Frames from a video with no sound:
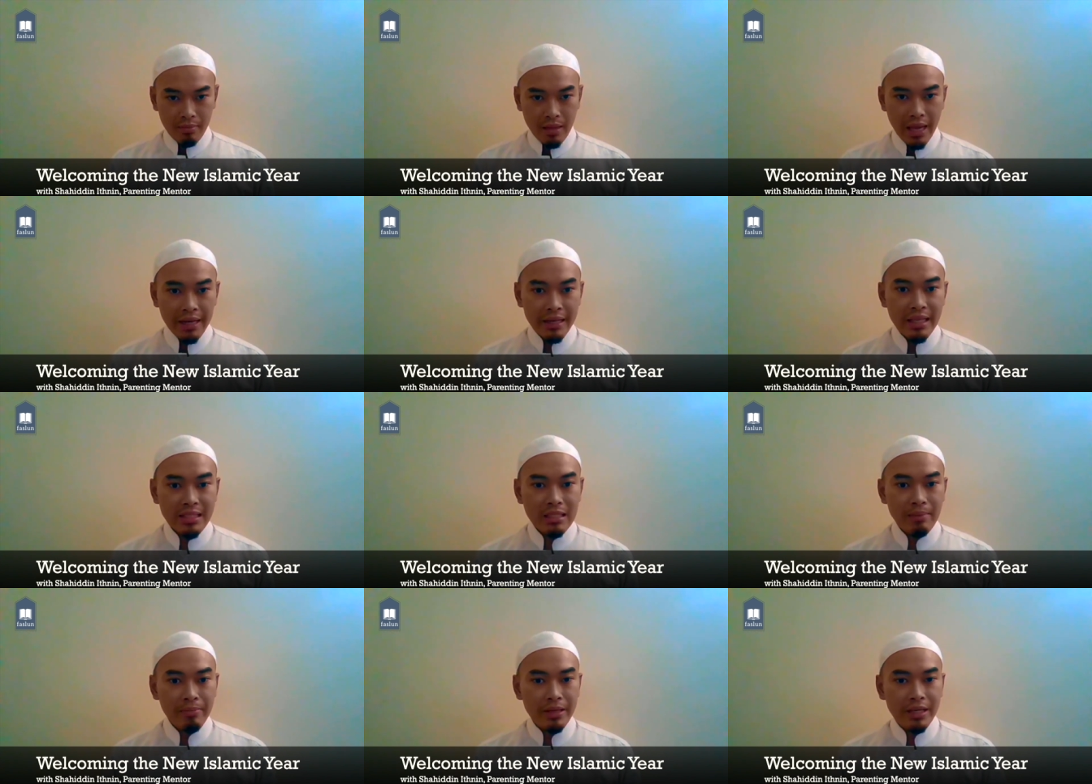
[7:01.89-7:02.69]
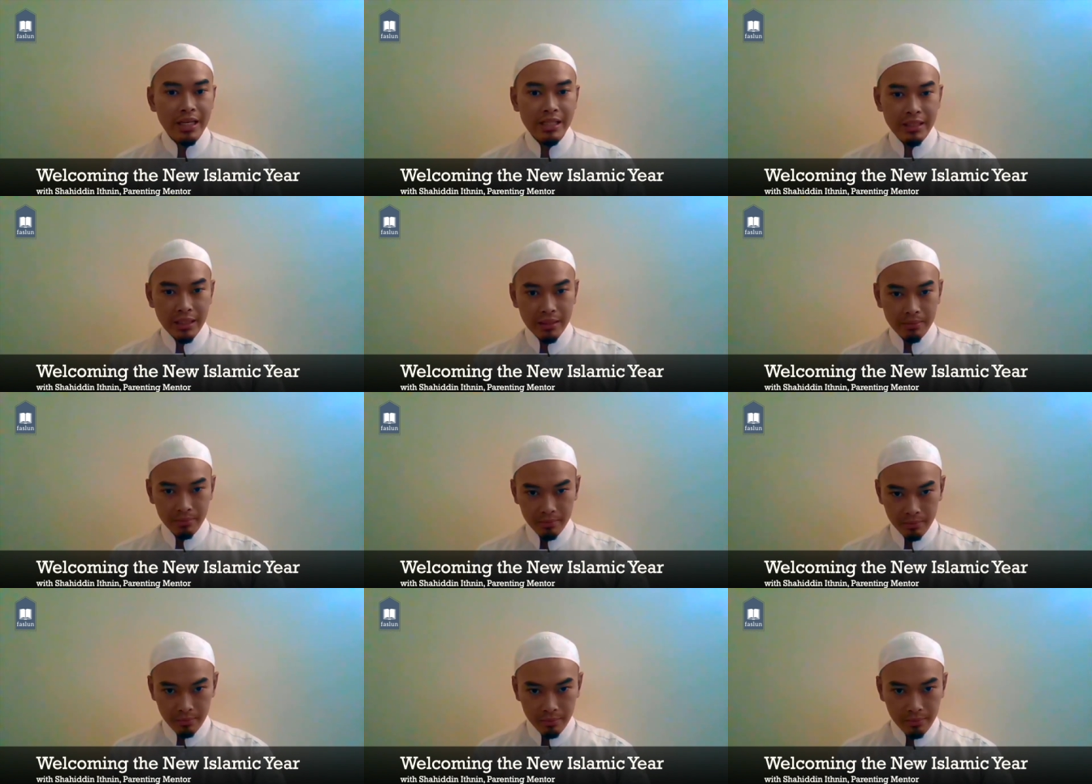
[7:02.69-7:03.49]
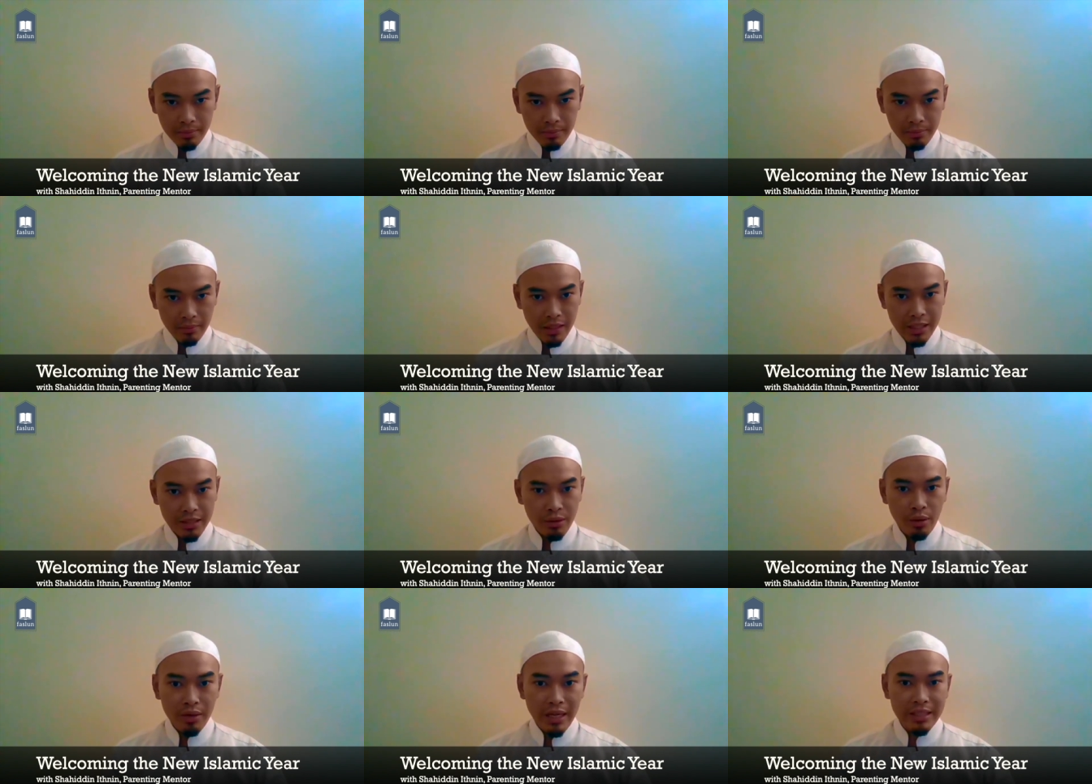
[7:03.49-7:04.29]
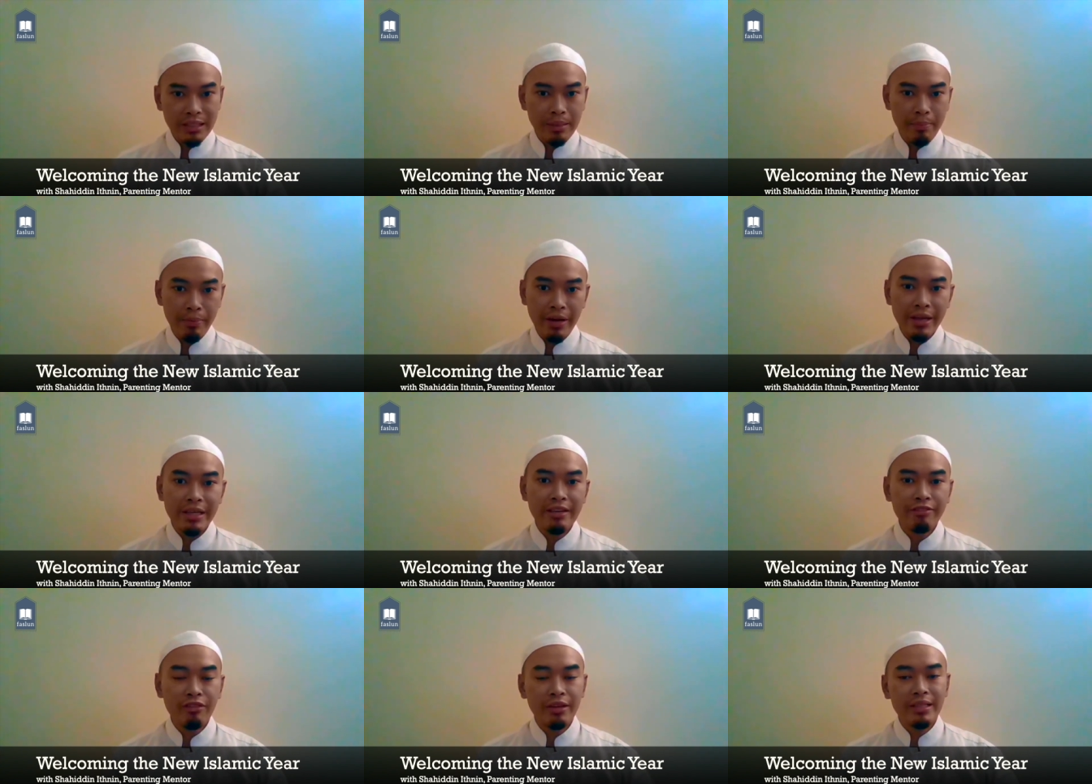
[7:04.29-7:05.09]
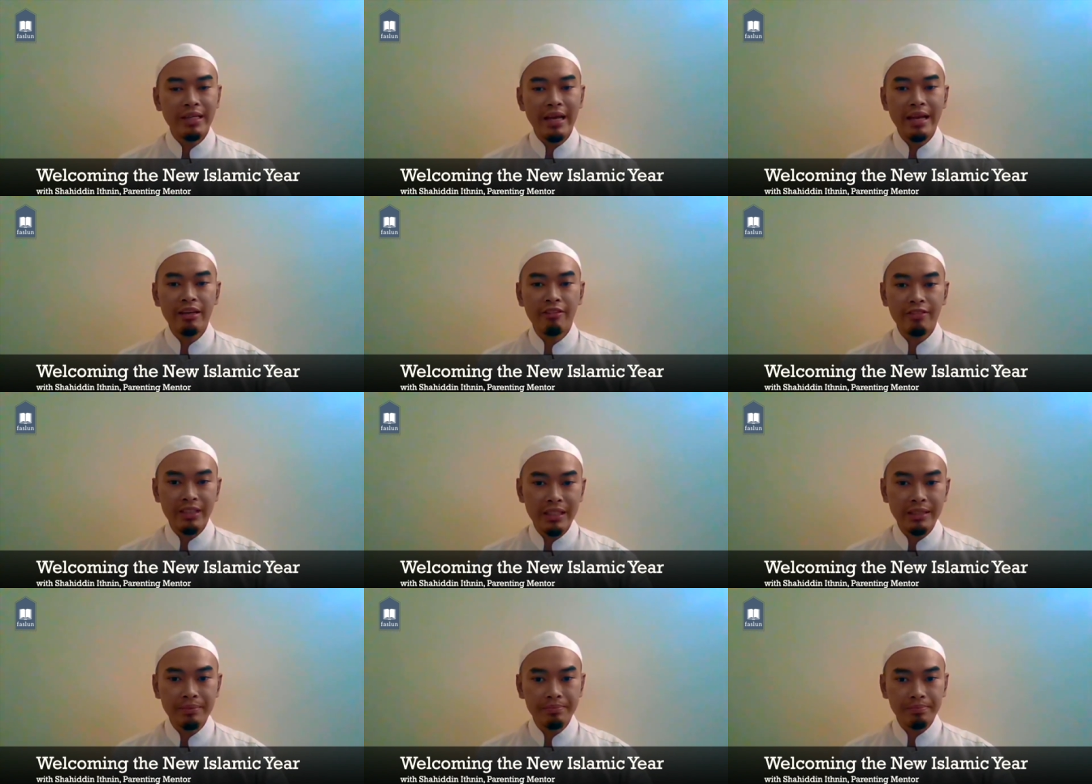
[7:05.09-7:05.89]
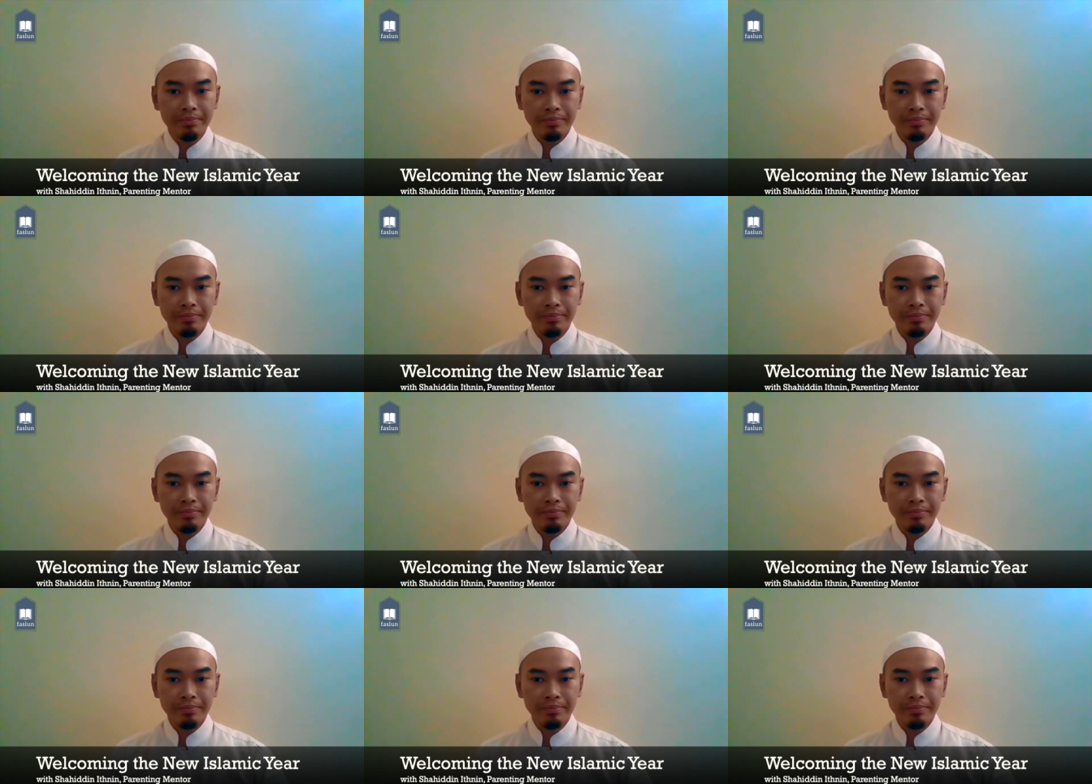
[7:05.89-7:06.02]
And this supplication is known as the prayer for the end of the year.